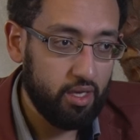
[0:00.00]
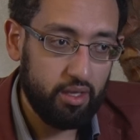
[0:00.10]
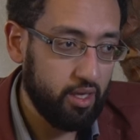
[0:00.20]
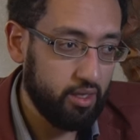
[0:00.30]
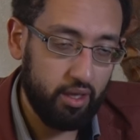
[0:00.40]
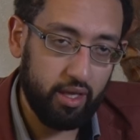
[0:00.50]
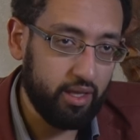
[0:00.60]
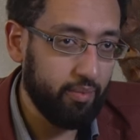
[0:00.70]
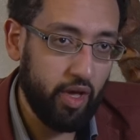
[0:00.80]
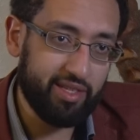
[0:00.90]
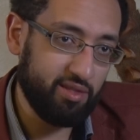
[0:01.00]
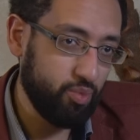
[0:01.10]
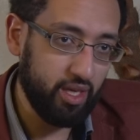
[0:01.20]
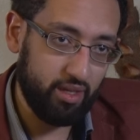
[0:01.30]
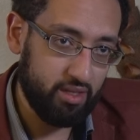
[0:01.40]
then let them not
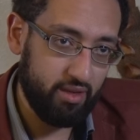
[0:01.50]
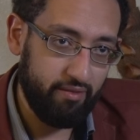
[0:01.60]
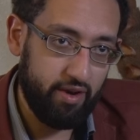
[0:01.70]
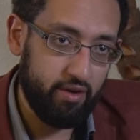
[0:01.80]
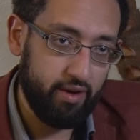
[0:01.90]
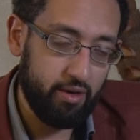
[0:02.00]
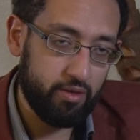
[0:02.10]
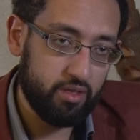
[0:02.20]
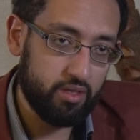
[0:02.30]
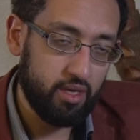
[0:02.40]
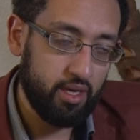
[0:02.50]
speak in this affair of ours.